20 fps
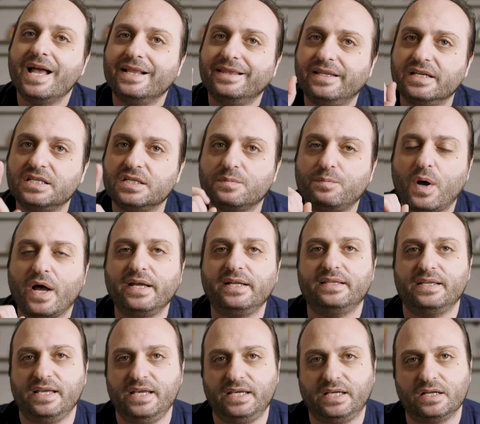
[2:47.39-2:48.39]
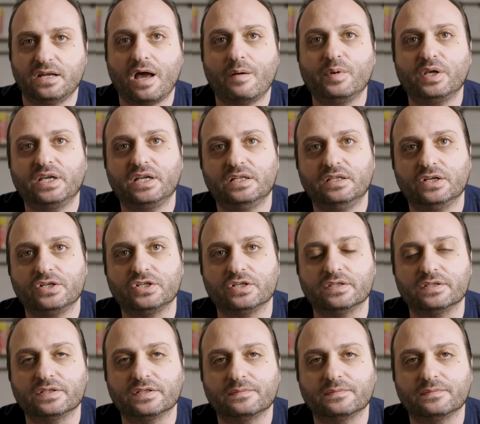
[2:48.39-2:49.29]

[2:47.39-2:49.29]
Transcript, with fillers: despite economic conditions.